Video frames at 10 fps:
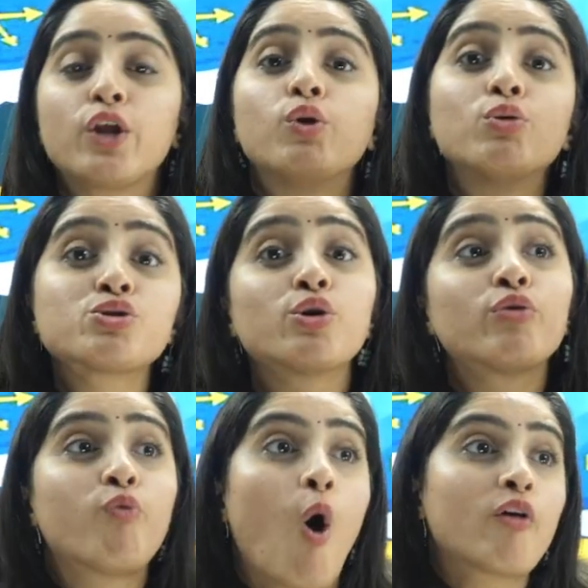You should
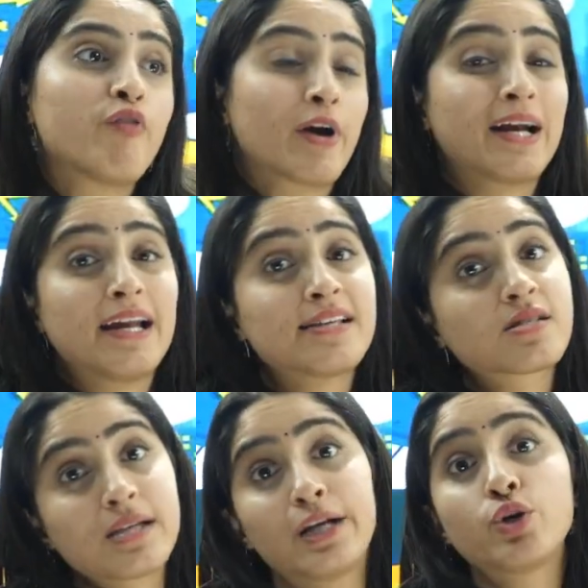walk for at least
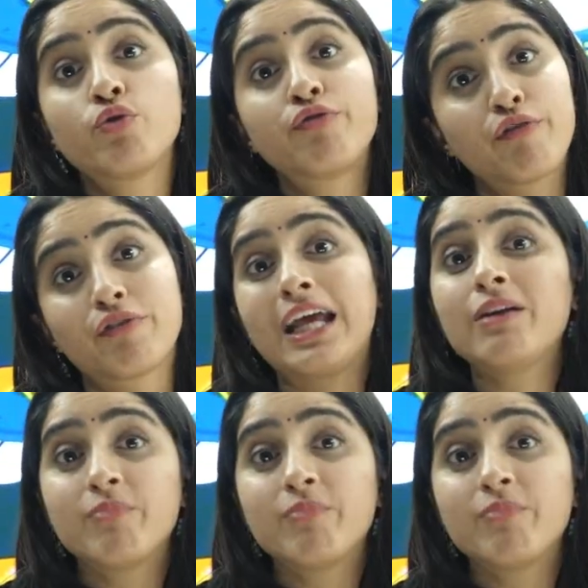10 to 15